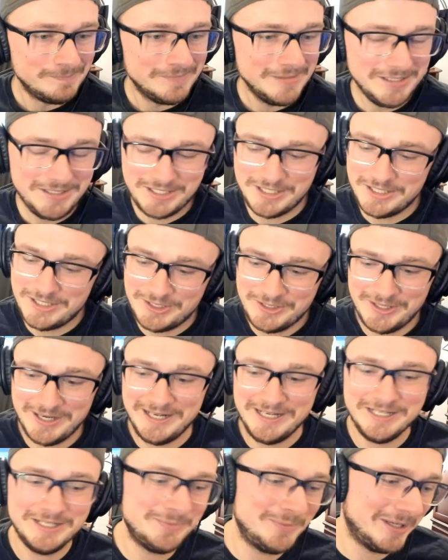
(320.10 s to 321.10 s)

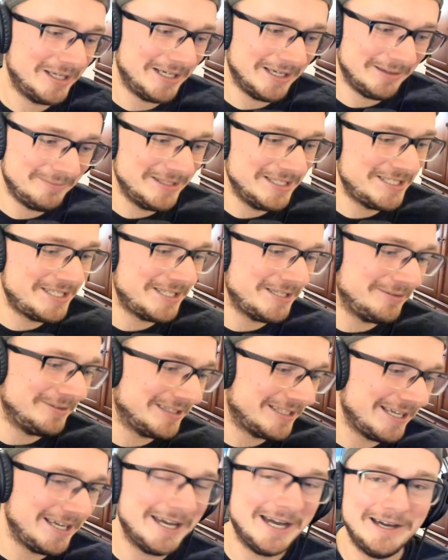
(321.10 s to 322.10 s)
But I'm gonna see
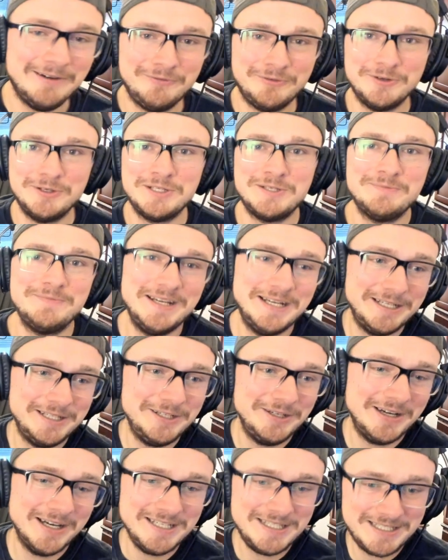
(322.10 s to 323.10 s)
what they got for us, man.
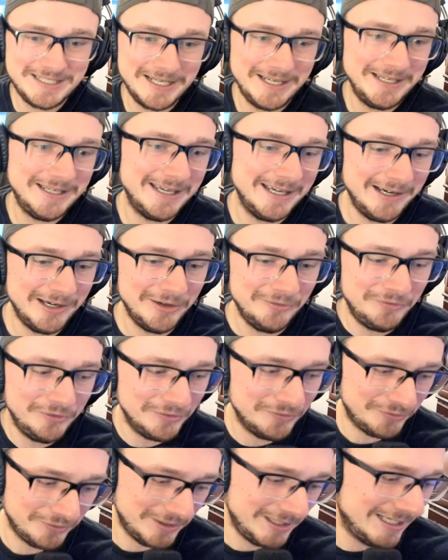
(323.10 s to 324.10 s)
You guys take care.
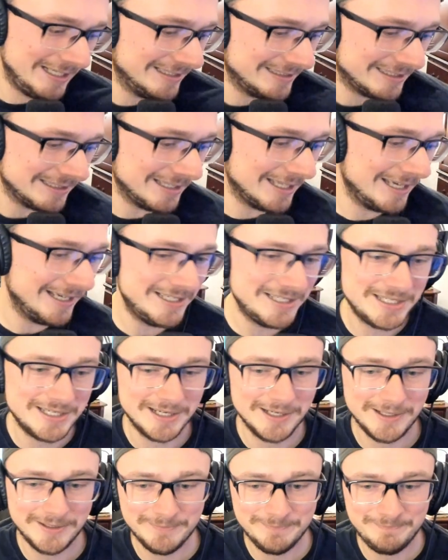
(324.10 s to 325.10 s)
Feel free to hit the like,
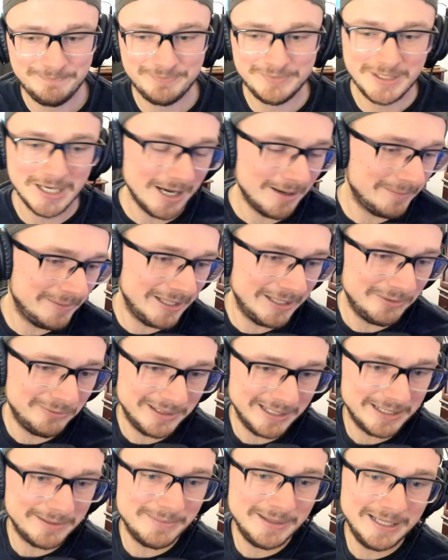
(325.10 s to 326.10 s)
sub, comment,
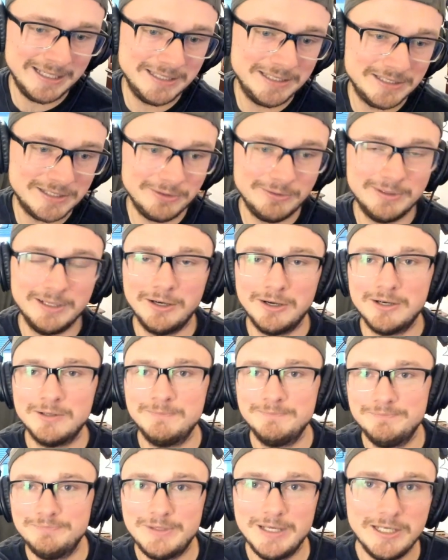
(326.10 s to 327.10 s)
recommend, do it
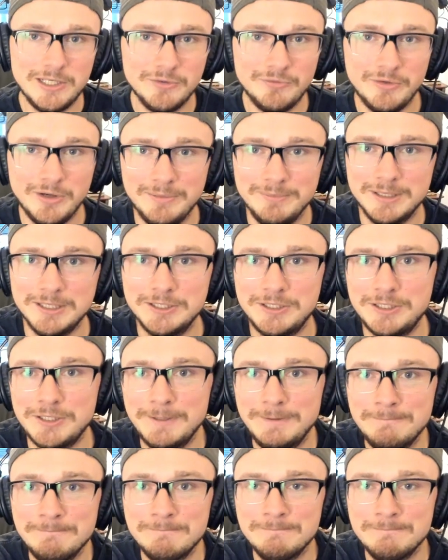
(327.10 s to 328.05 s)
all. Thank you very much.